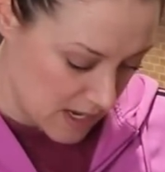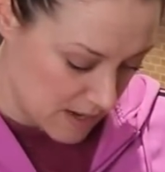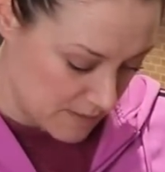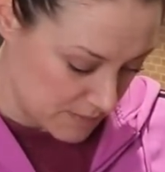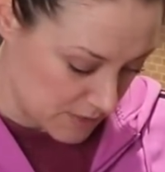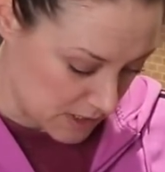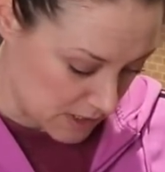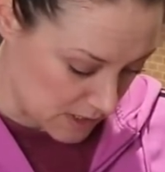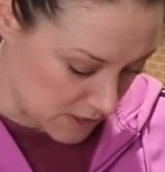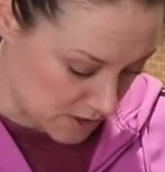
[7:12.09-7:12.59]

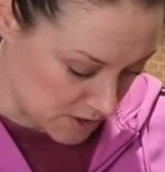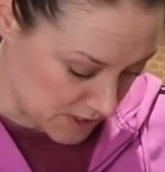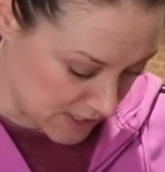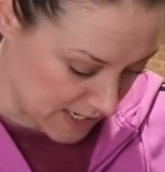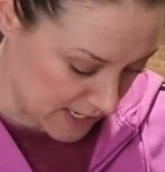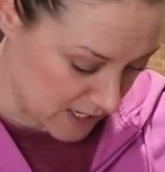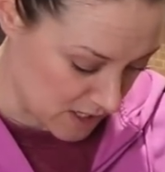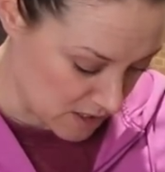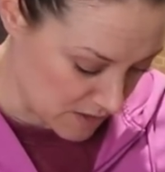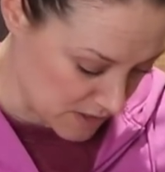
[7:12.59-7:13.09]
I'm gonna
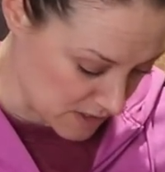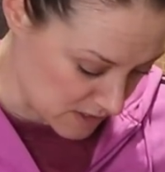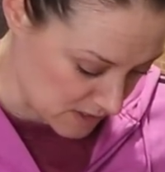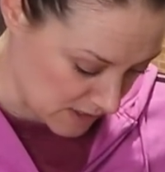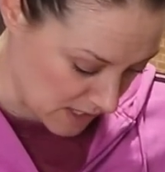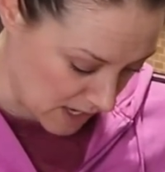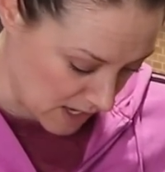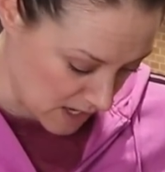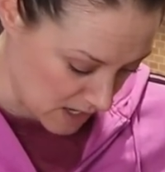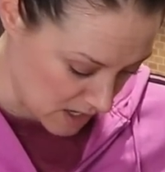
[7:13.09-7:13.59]
tear the
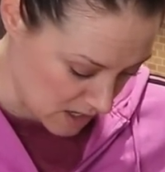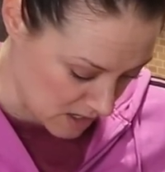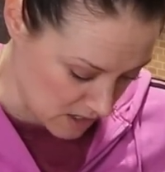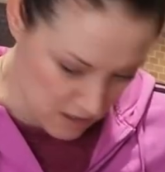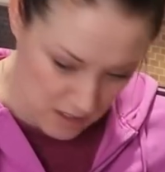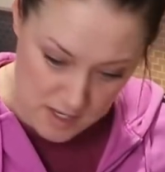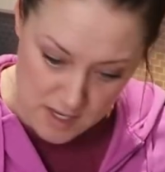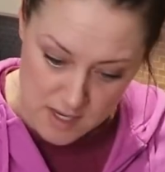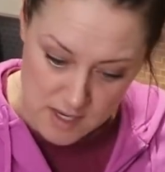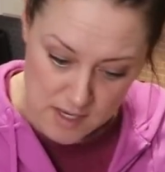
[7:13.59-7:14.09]

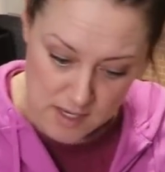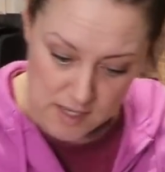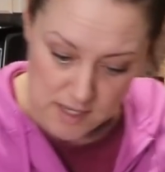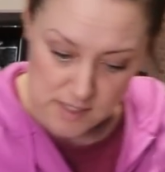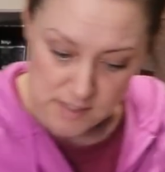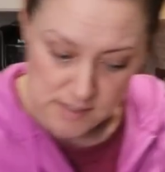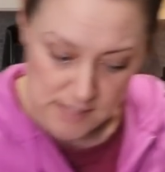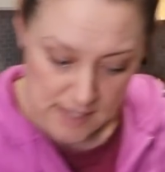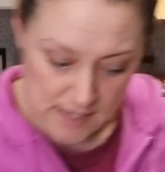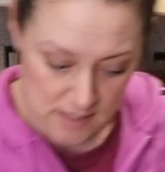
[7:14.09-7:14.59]
scale. It
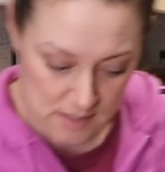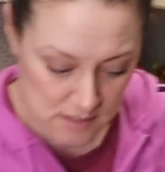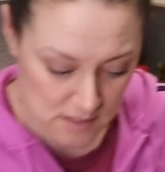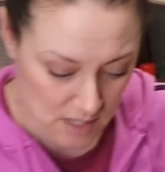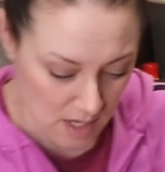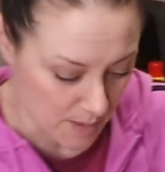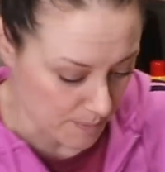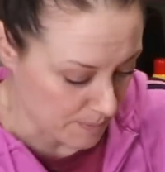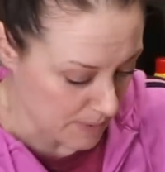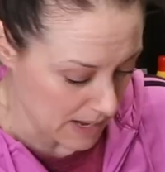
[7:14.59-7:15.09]
says
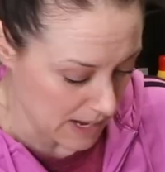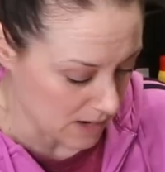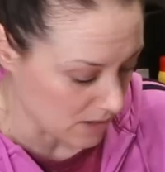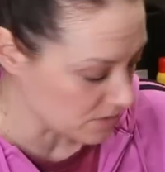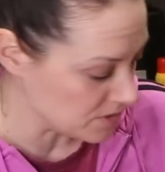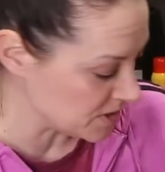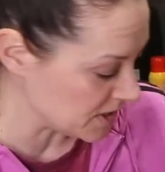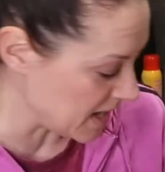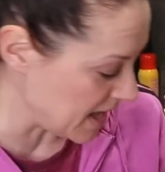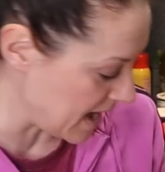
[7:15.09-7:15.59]
1.5
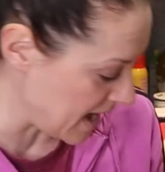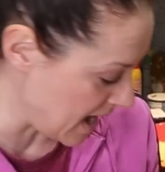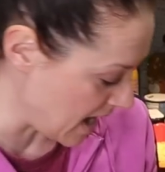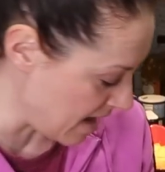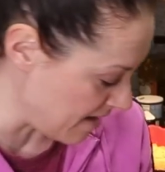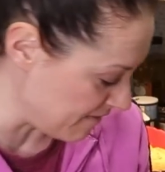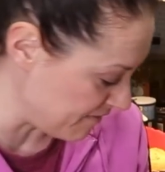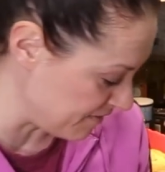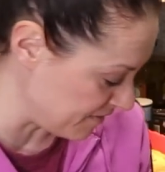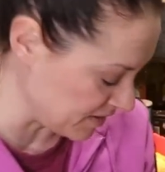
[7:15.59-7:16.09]

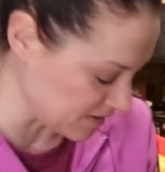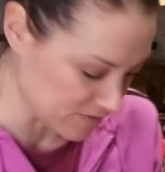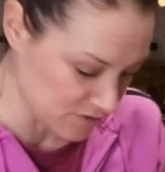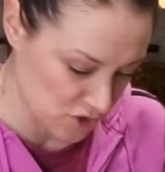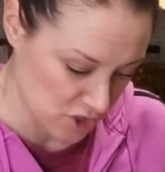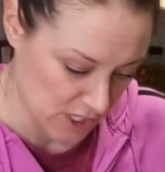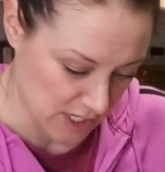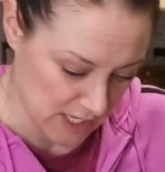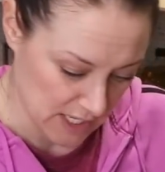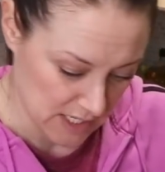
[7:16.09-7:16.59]
pounds of
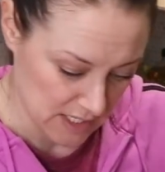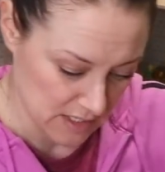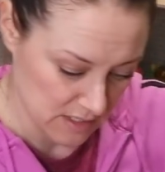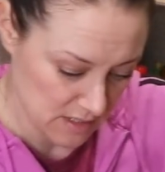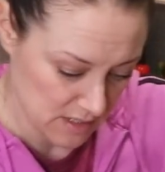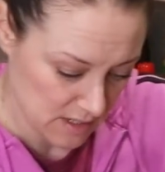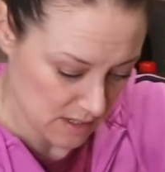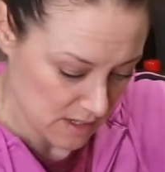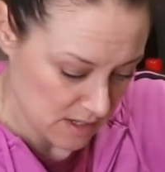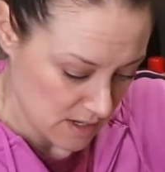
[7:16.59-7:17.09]

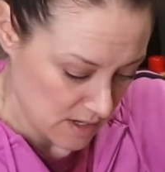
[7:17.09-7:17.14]
chicken,